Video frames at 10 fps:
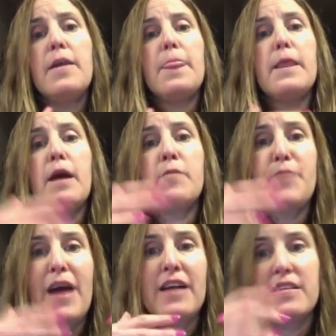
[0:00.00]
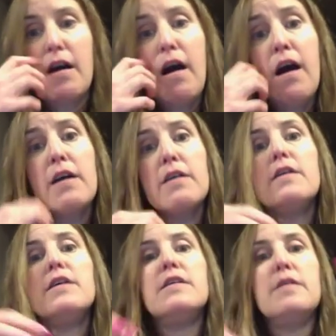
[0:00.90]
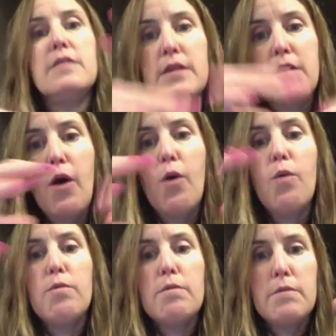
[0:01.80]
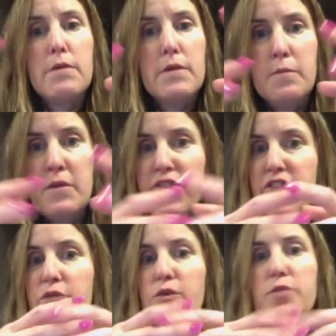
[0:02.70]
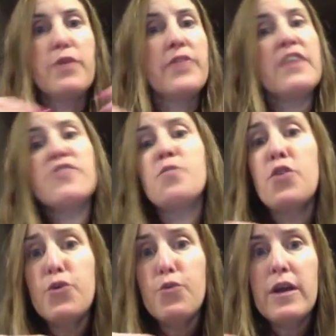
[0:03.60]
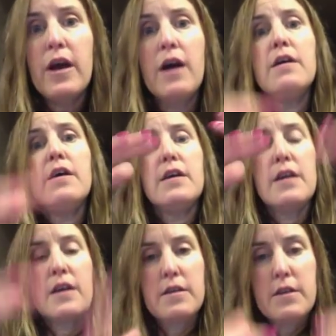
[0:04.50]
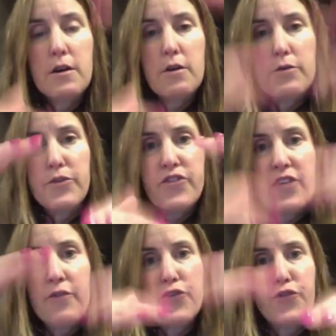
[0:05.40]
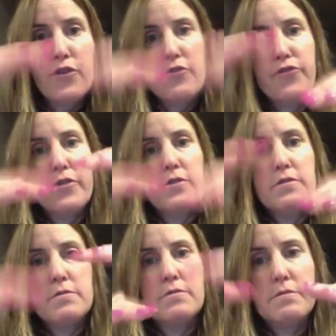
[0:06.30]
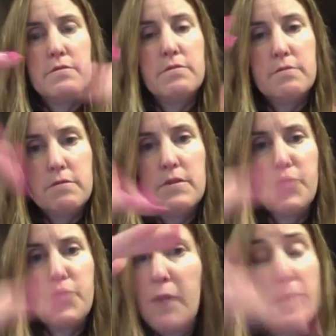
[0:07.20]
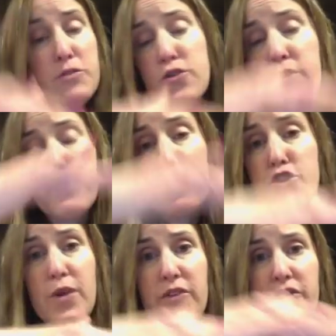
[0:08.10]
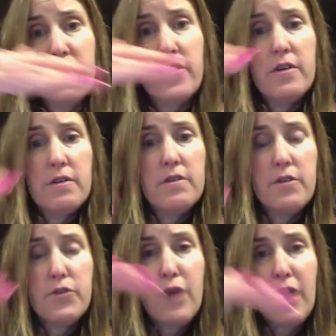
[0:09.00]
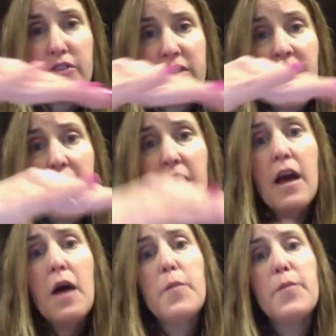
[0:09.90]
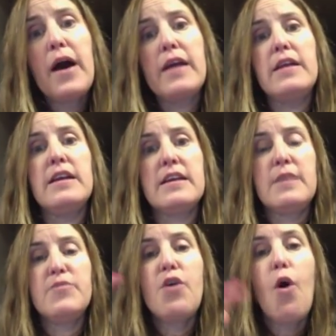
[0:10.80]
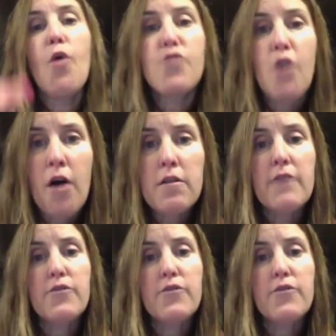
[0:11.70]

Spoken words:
comes back to the heart, it mixes in with blood that has more urea, and this level sort of is probably, I'm sure it fluctuates throughout the day, but it keeps the overall level